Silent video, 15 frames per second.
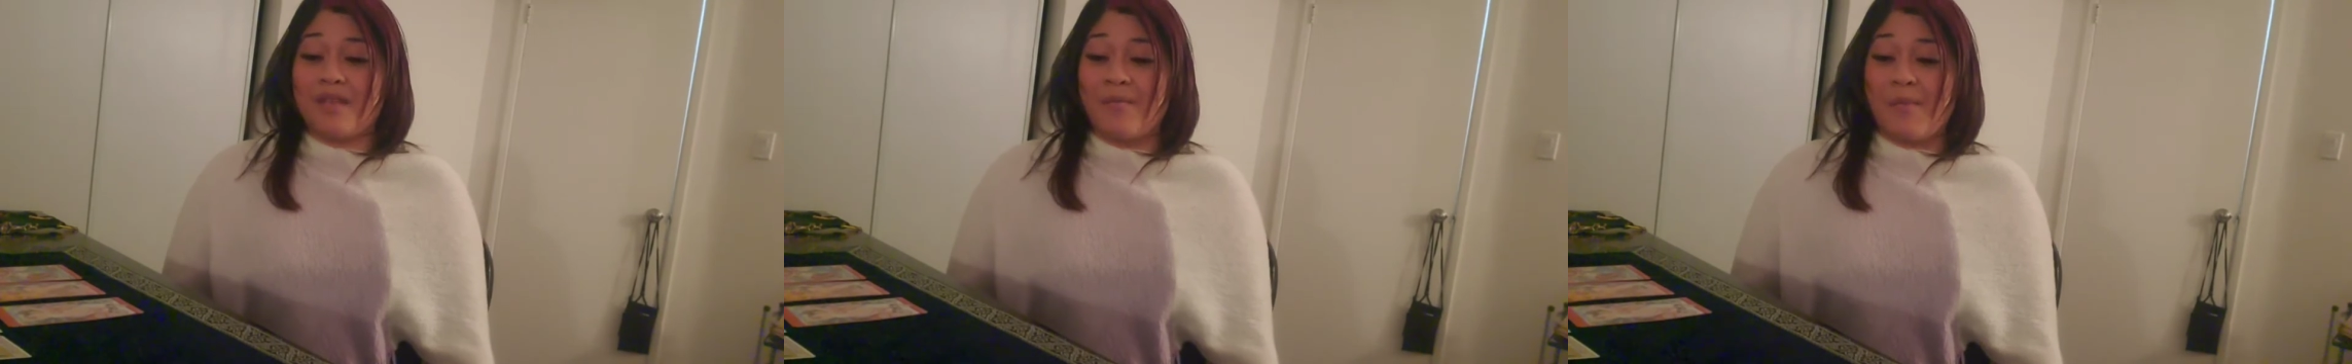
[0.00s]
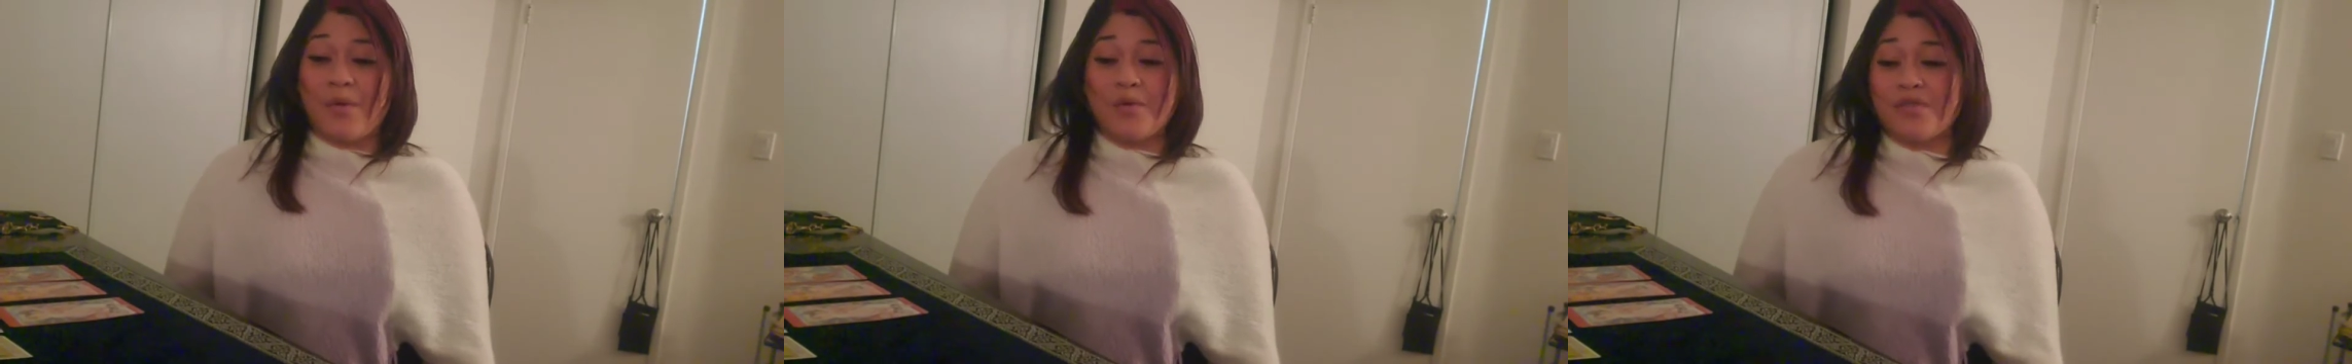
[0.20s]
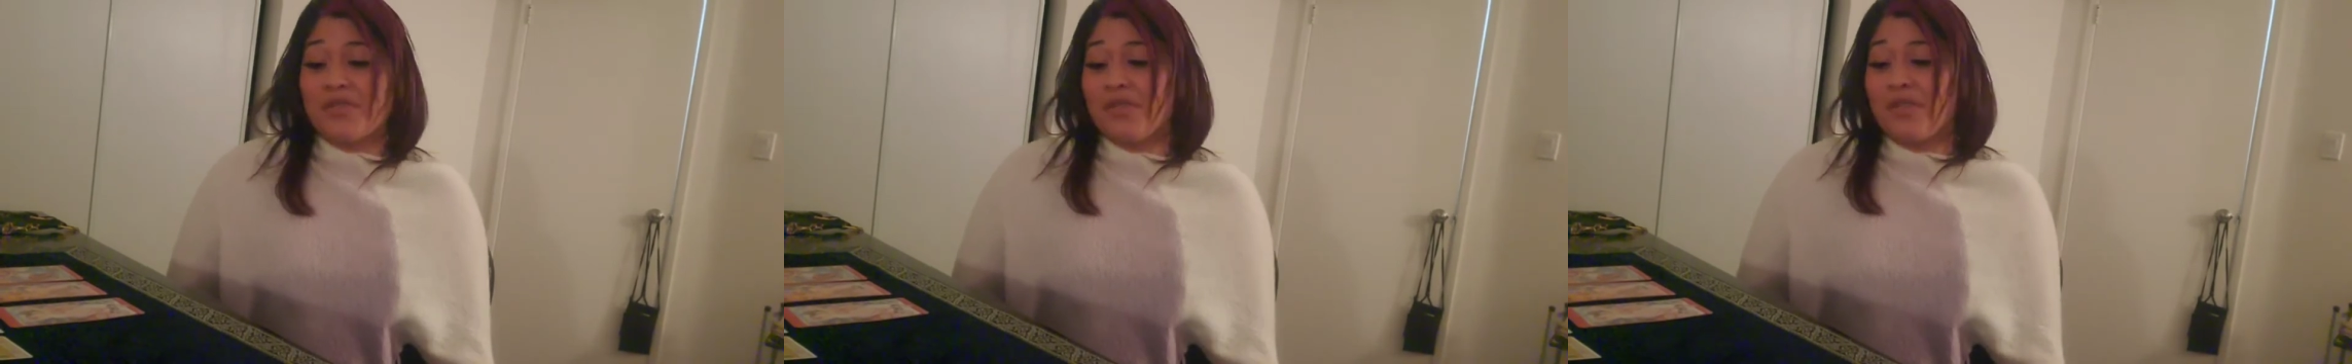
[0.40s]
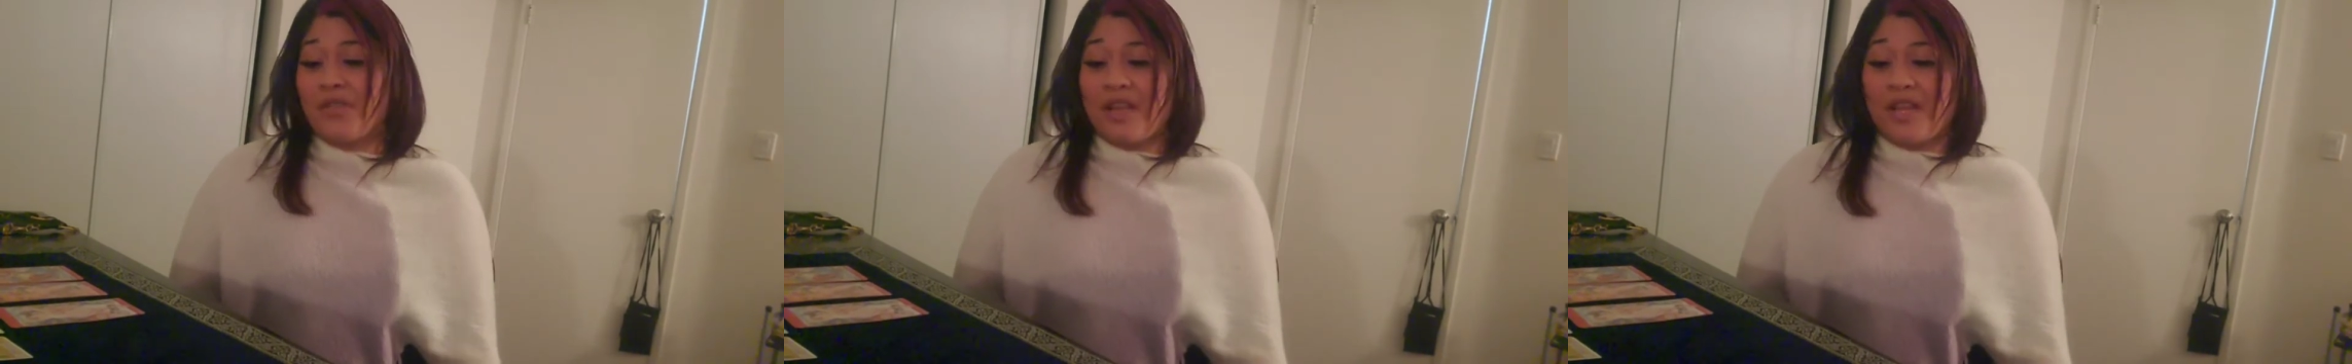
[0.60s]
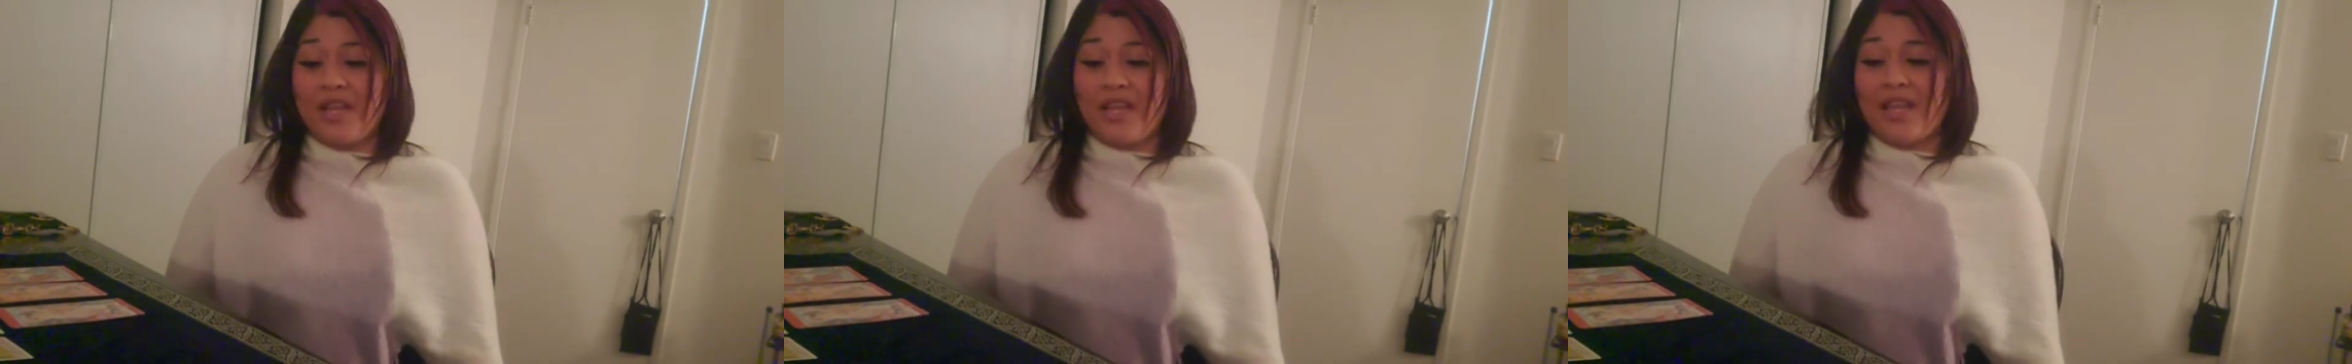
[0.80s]

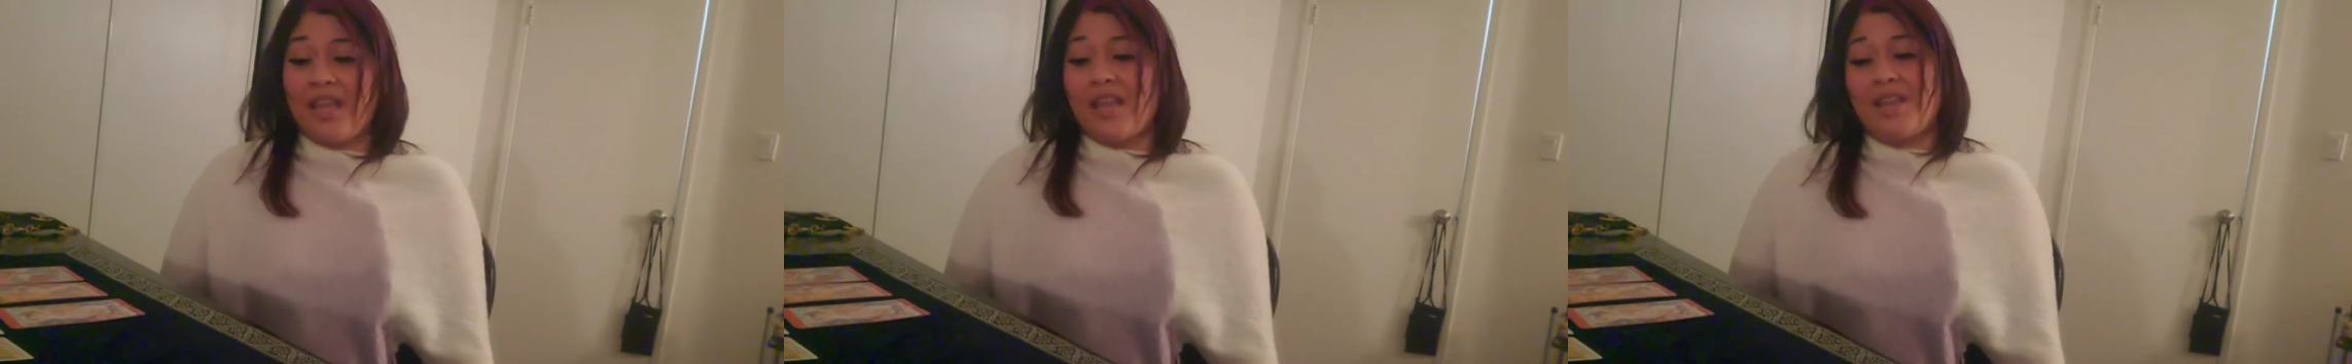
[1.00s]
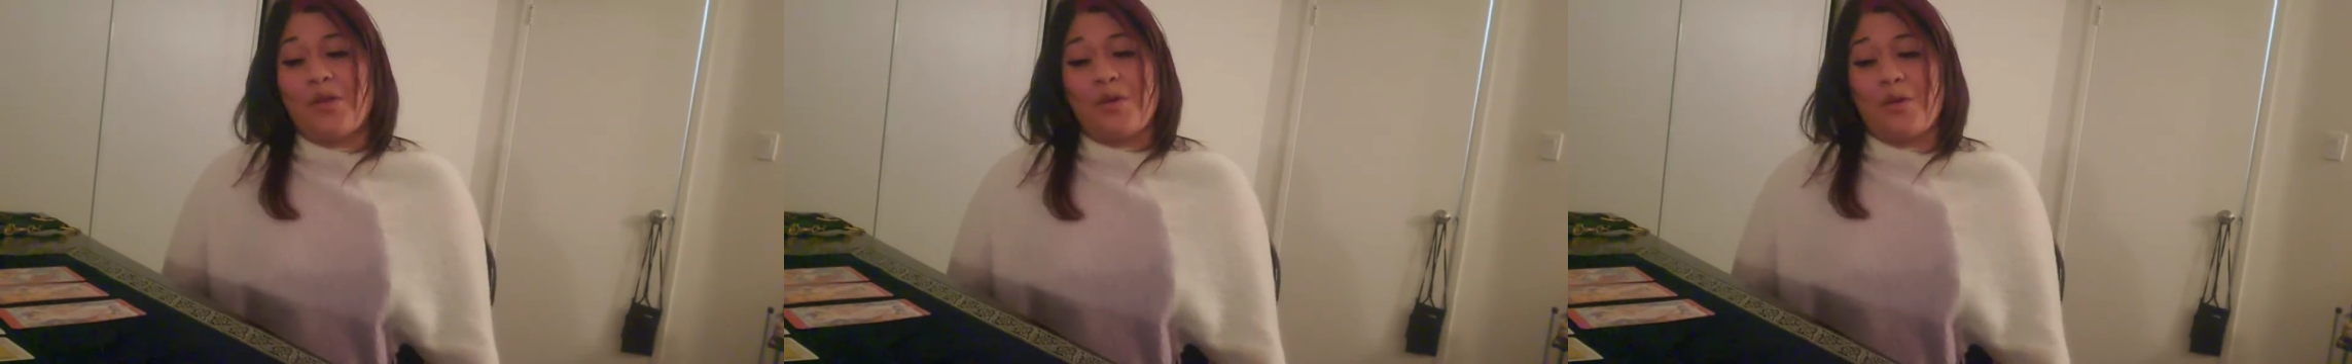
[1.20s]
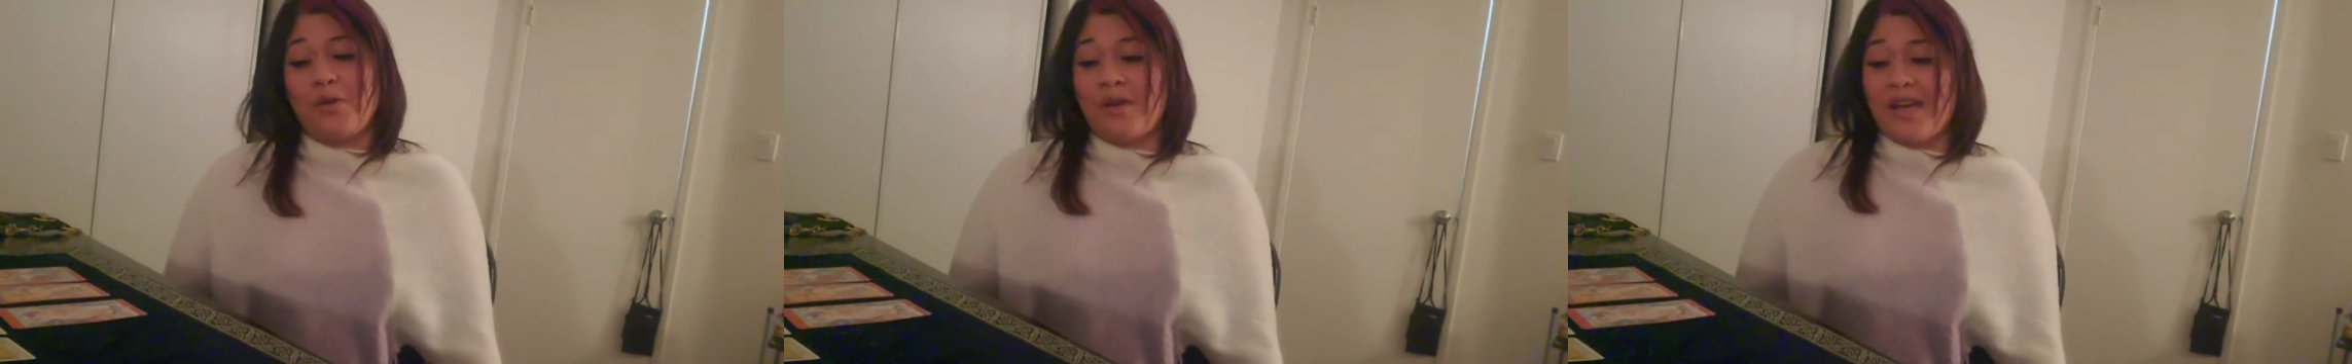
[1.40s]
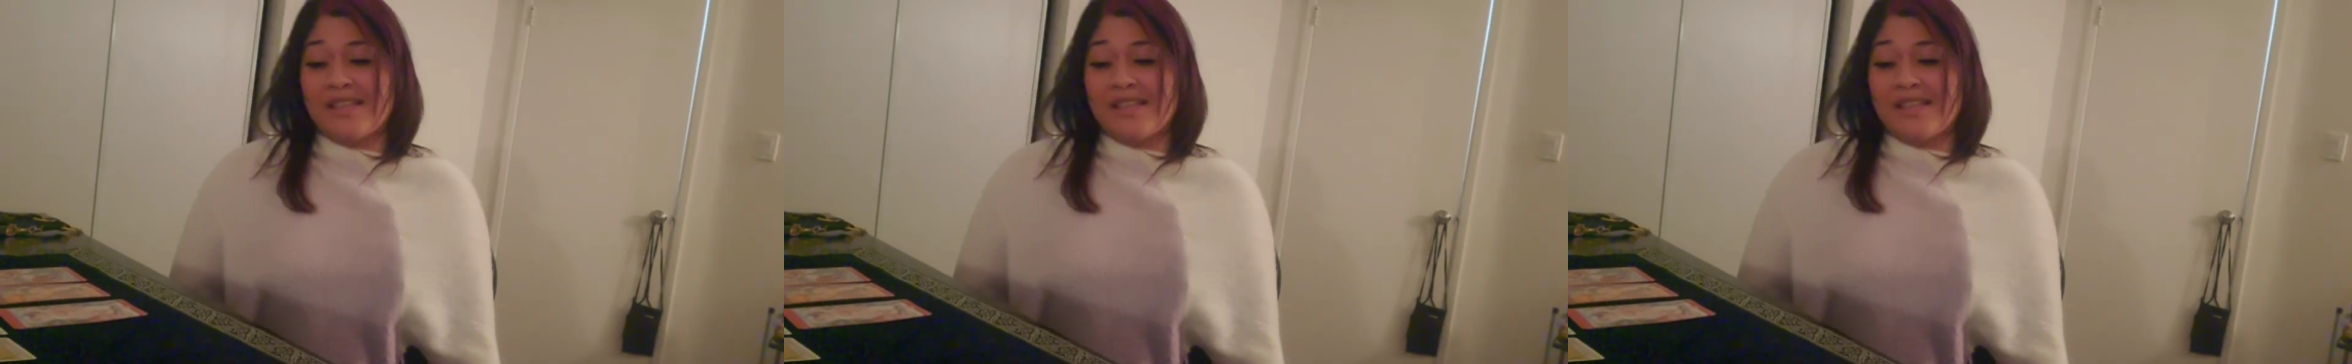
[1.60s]
emotionally, and you